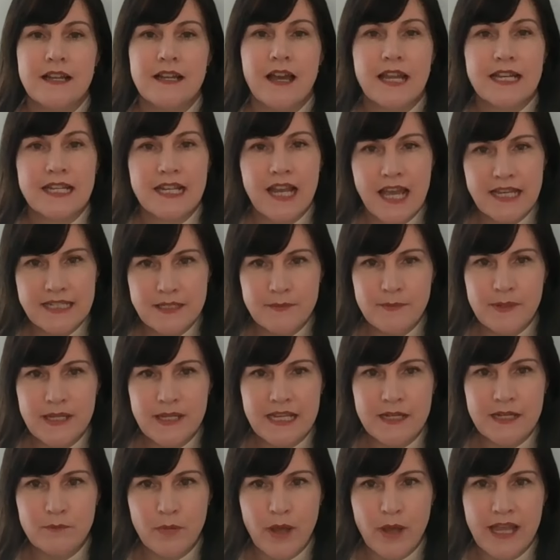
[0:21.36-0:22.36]
I'd like to
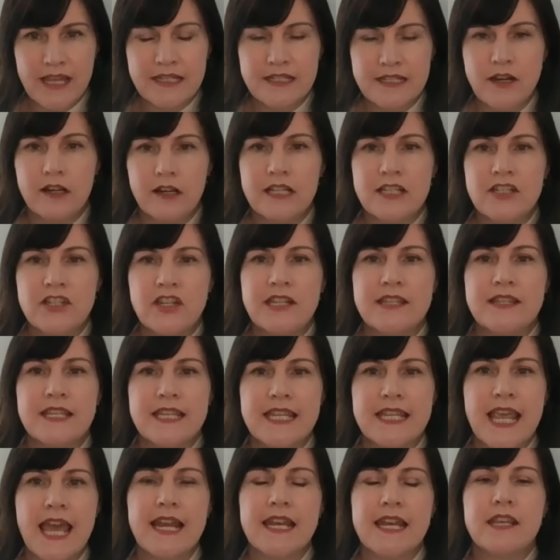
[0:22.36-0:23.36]
begin by acknowledging
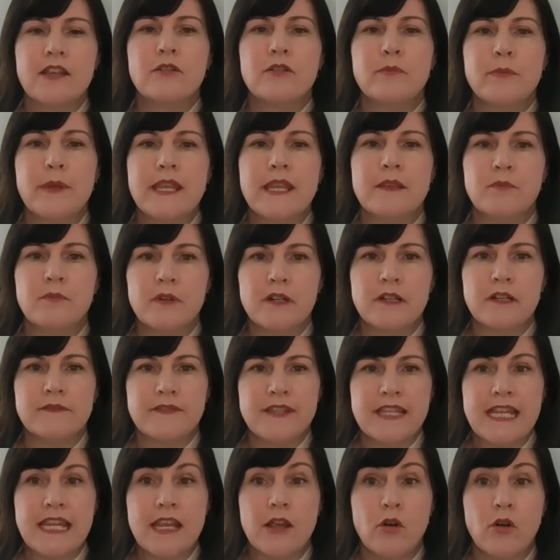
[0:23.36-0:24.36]
the Gadigal people of
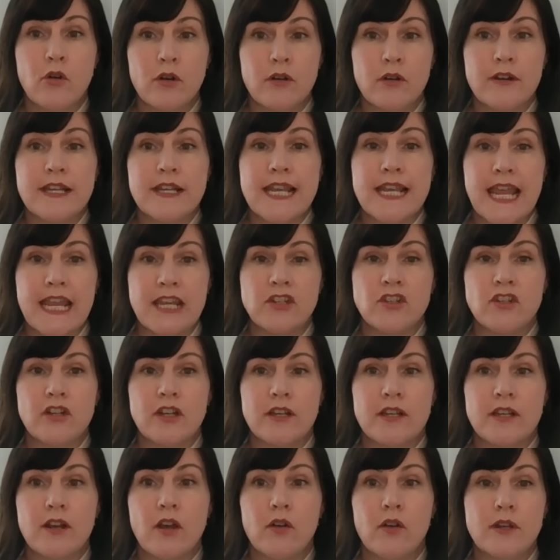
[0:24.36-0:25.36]
the Eora
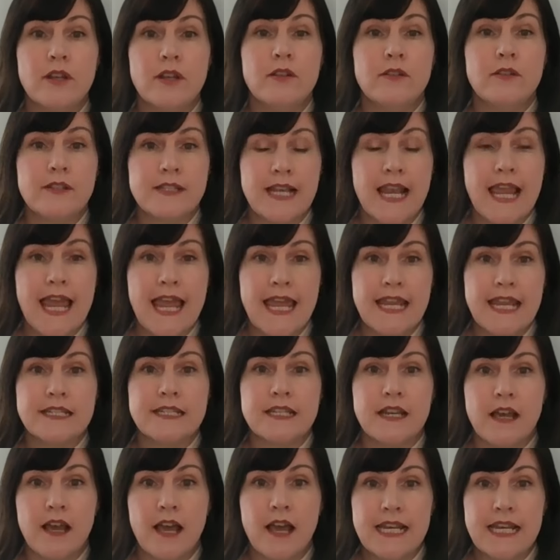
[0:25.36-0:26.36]
Nation on whose
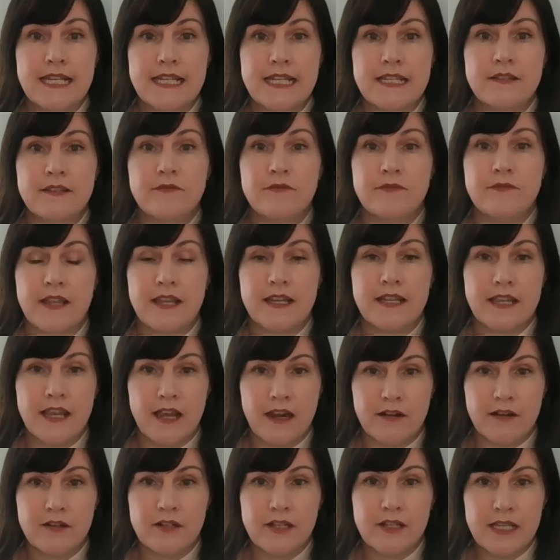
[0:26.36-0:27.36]
land I live and
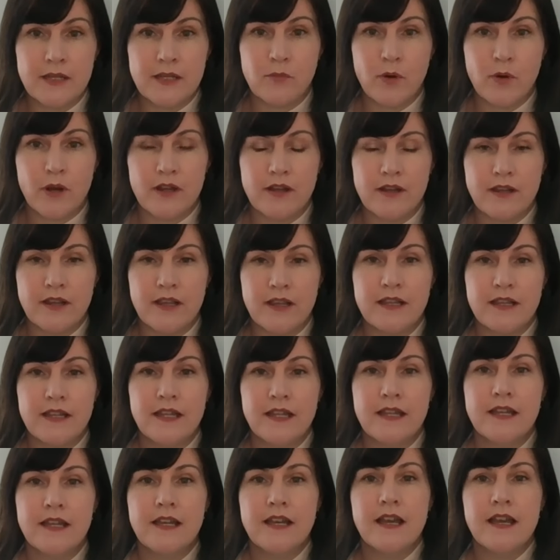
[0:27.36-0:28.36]
currently work.
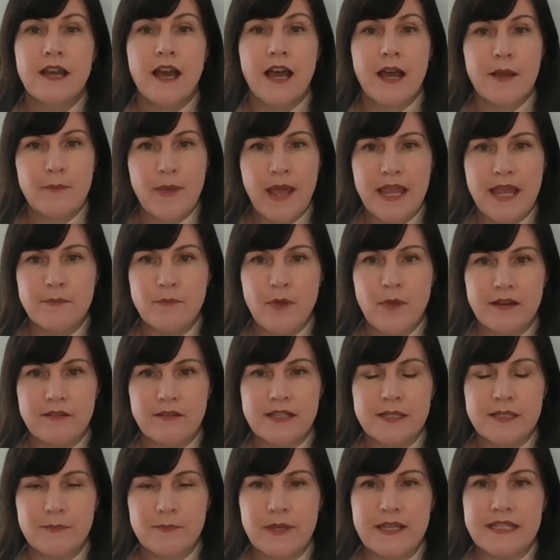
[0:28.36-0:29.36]
I pay my
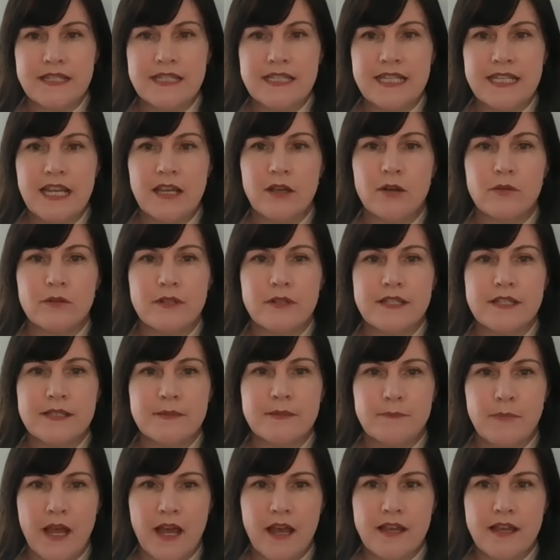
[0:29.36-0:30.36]
respects to
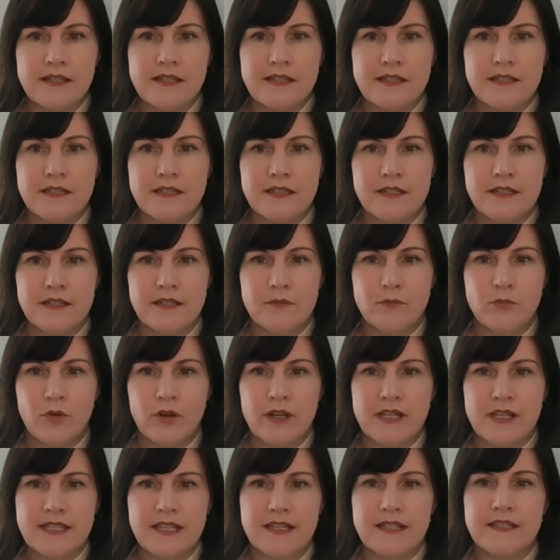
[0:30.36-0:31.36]
elders past,
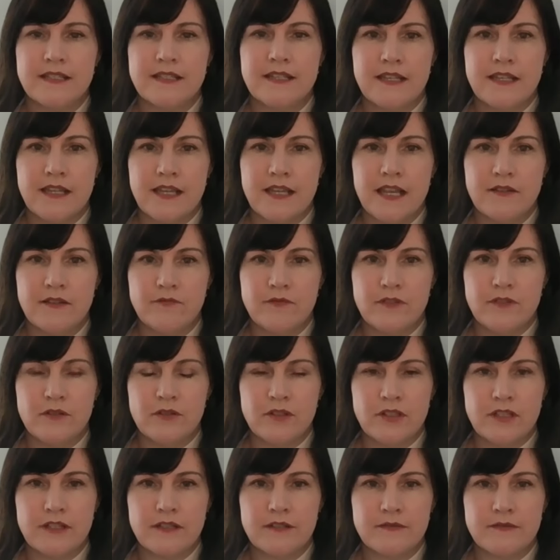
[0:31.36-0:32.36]
present and
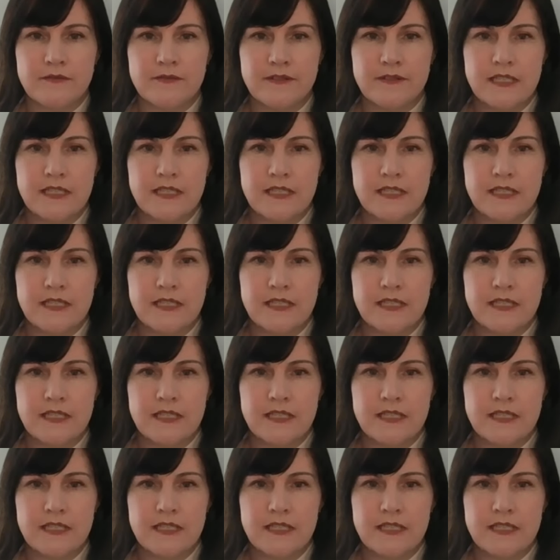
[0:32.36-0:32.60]
future.